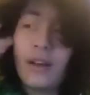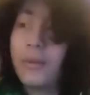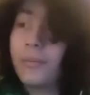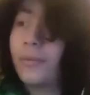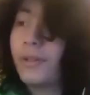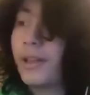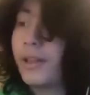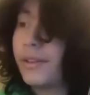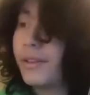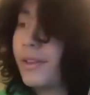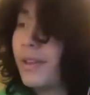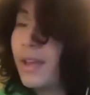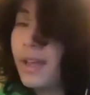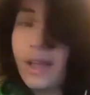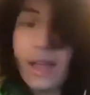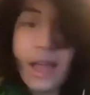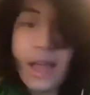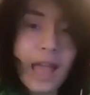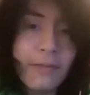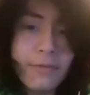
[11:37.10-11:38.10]
unplugged.
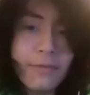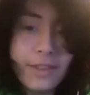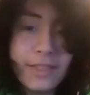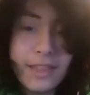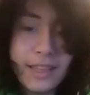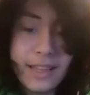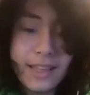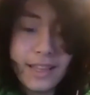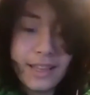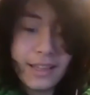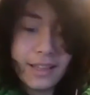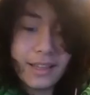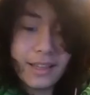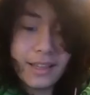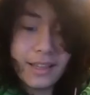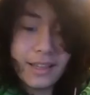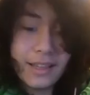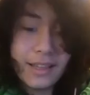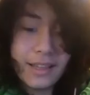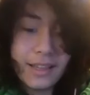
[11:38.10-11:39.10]
Everything
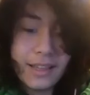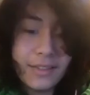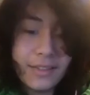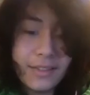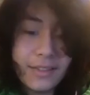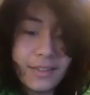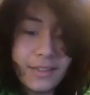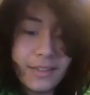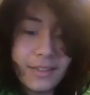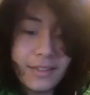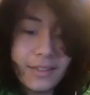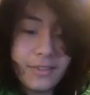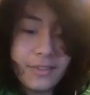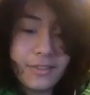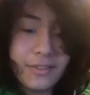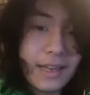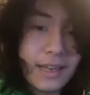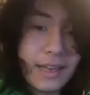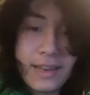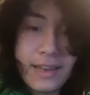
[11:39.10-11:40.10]
just forgot it
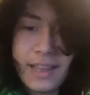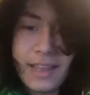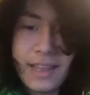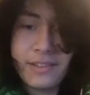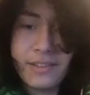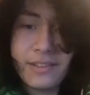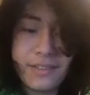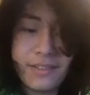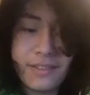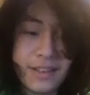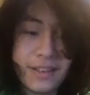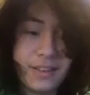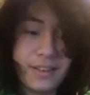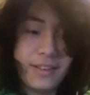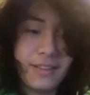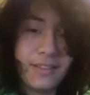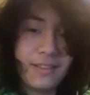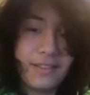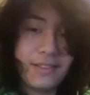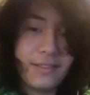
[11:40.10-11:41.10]
existed
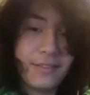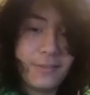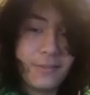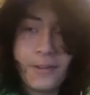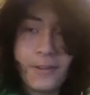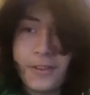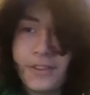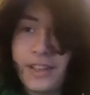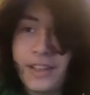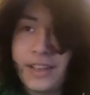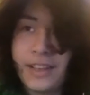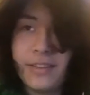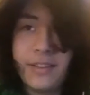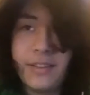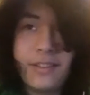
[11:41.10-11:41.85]
for a second.